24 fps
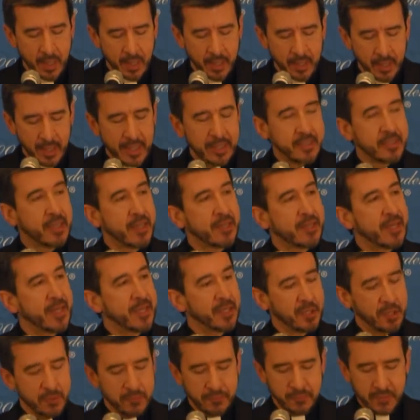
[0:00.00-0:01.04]
I'd like to
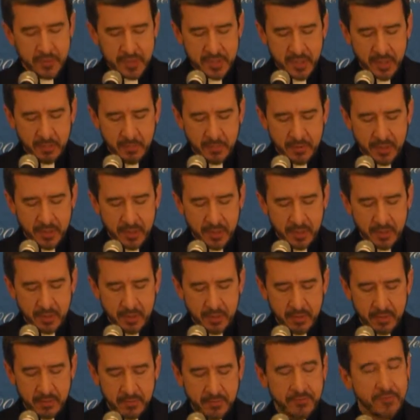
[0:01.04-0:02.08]
thank you for
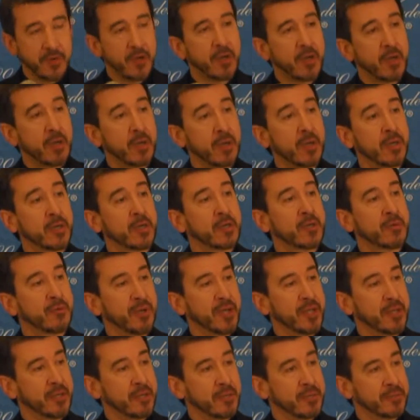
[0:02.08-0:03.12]
something far
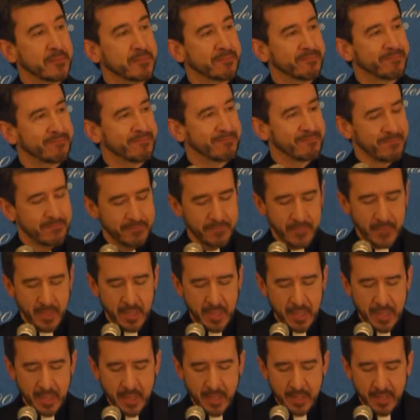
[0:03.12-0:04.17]
greater.
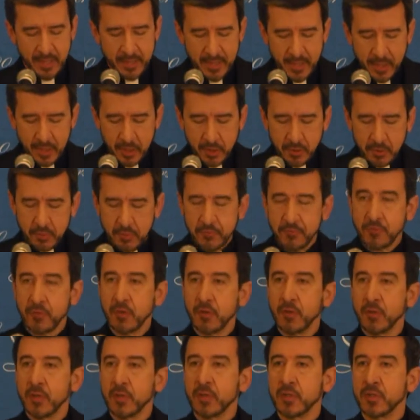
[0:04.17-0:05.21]
Thank you
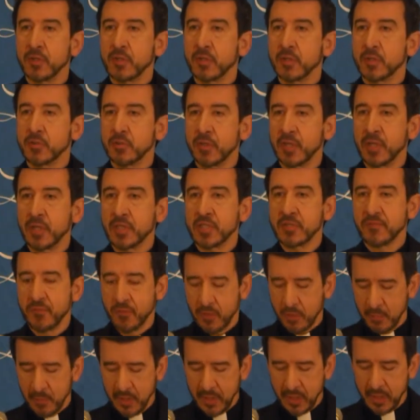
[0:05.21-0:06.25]
for
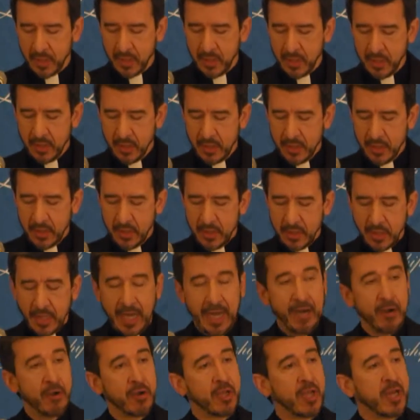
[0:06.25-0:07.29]
transforming
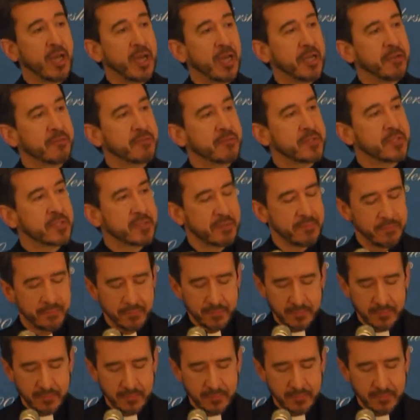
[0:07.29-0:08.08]
our lives